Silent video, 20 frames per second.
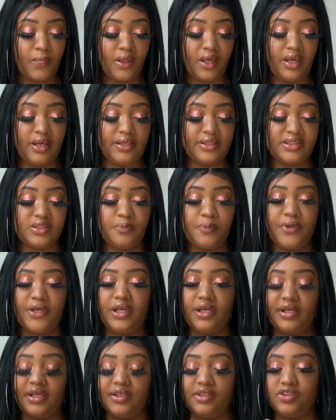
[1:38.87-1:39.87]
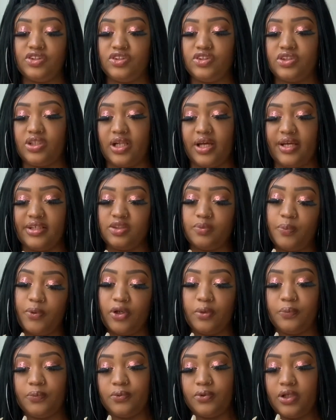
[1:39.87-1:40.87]
And it's pinkish /
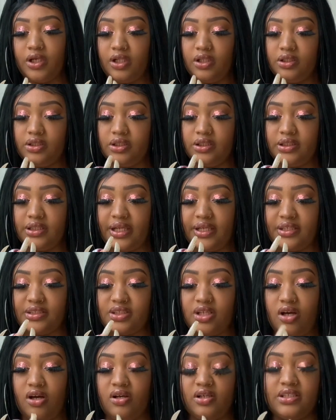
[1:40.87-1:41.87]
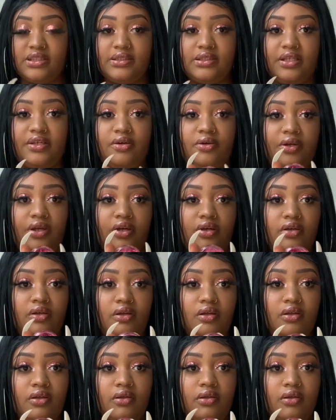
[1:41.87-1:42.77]
purple color. That is called Azalea.